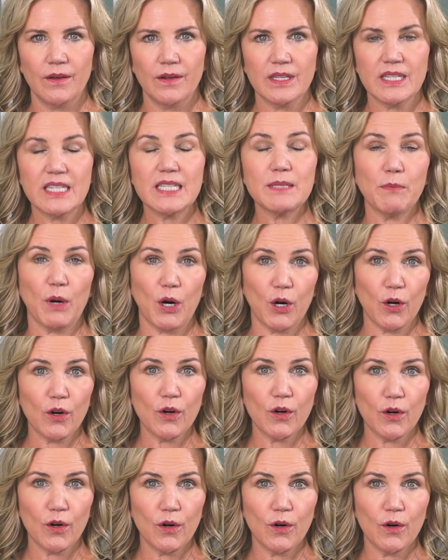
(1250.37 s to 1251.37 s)

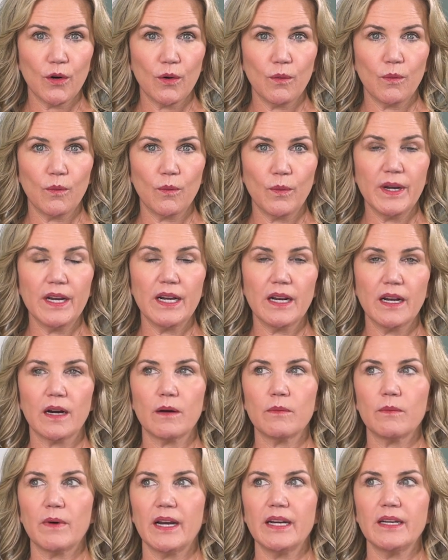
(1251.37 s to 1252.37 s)
smart, we are
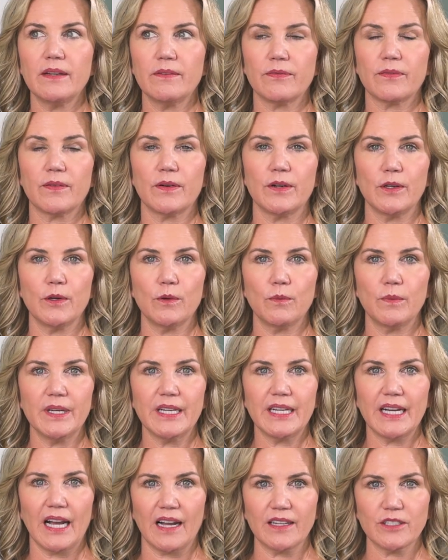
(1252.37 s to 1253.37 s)
ready for you. We
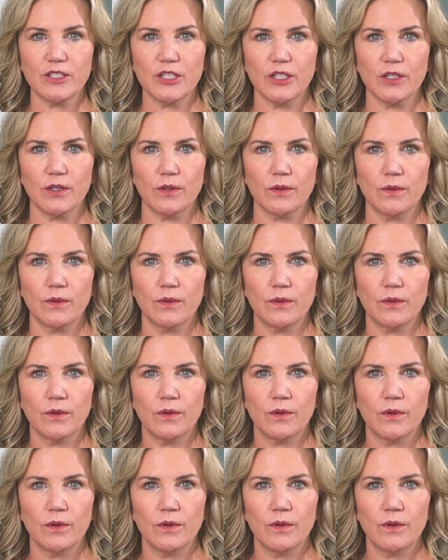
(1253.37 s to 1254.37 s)
got you.
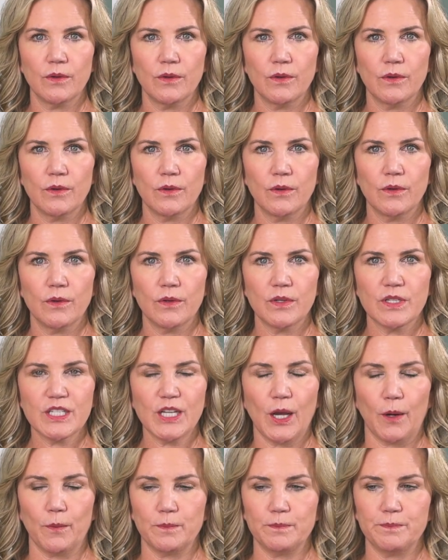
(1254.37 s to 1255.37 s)

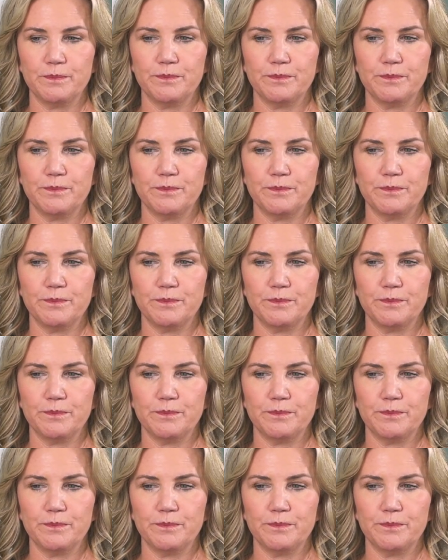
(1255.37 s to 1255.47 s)
So